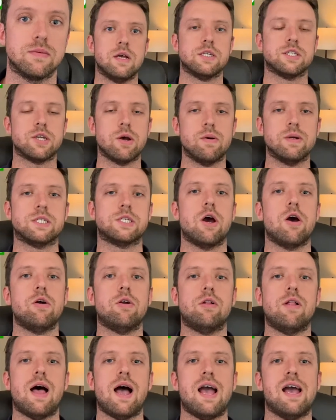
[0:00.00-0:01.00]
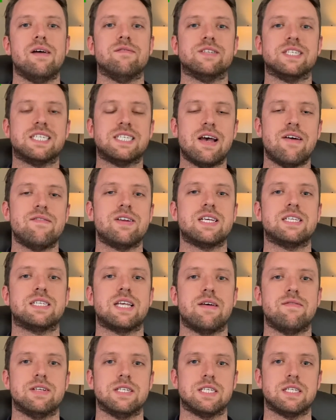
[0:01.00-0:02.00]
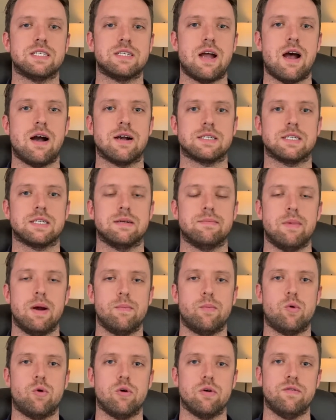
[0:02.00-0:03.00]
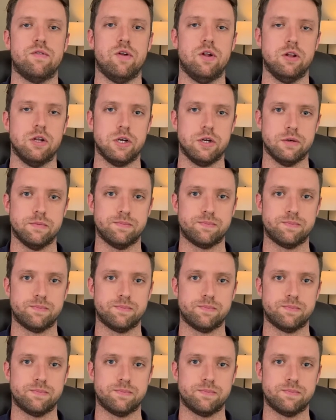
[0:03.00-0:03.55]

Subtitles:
So in total, I have 77 stocks in my portfolio.